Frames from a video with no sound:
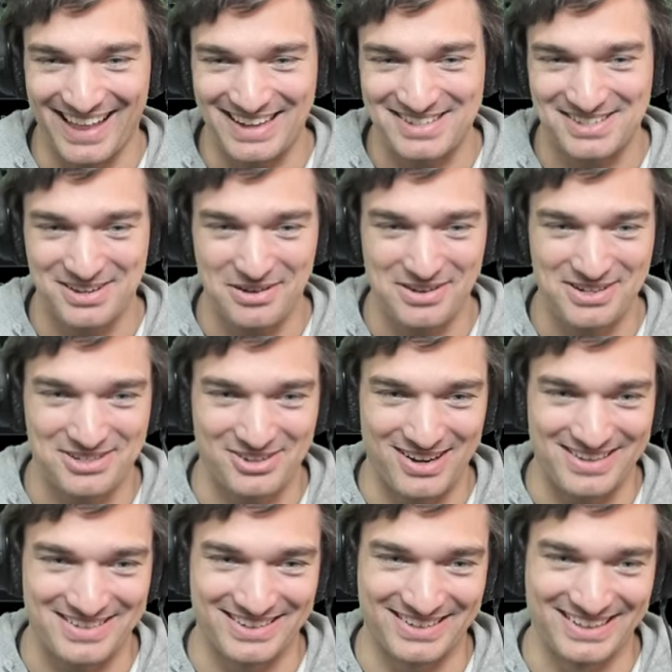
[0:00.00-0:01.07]
That's so
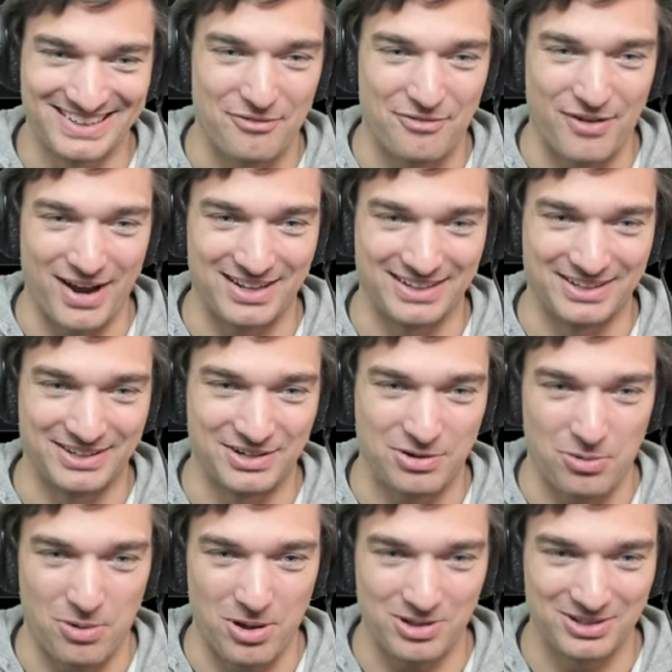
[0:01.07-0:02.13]
interesting. Finally,
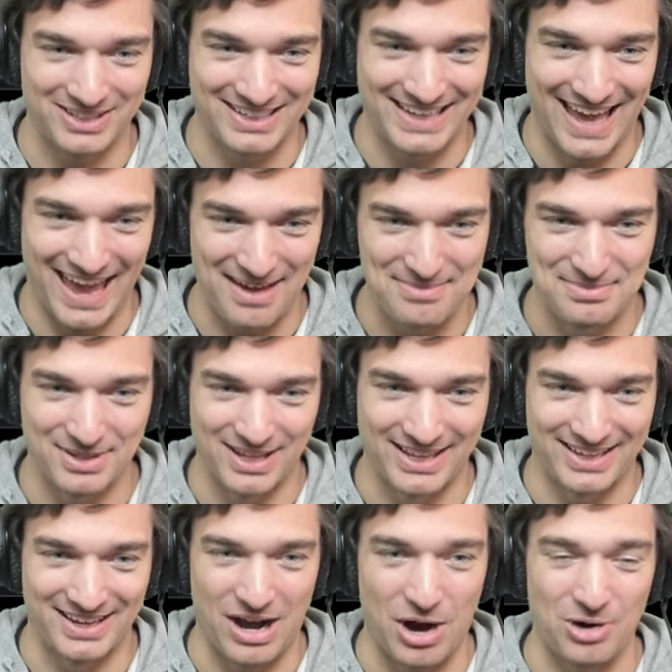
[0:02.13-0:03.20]
quality
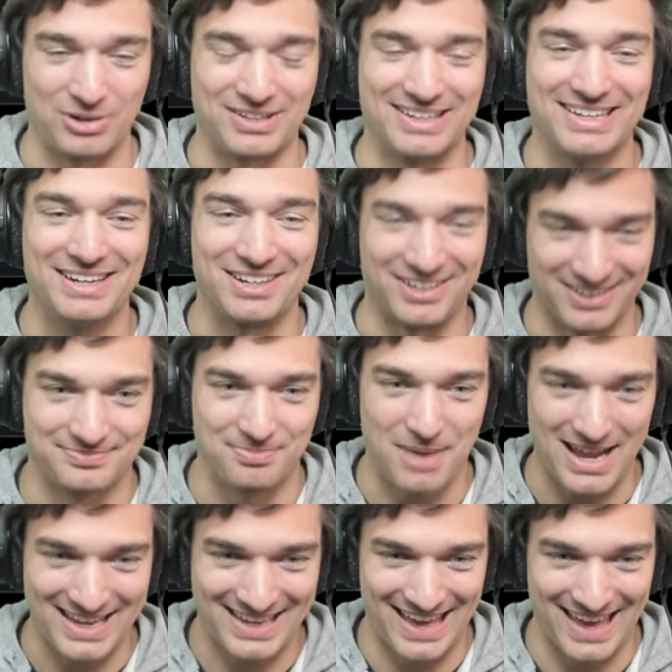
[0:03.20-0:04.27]
gameplay. Our leader,
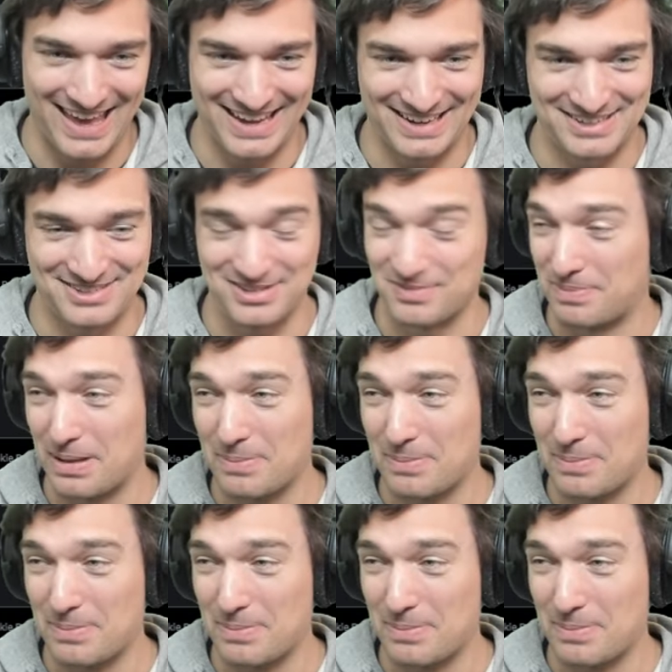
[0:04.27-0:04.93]
my king, dude.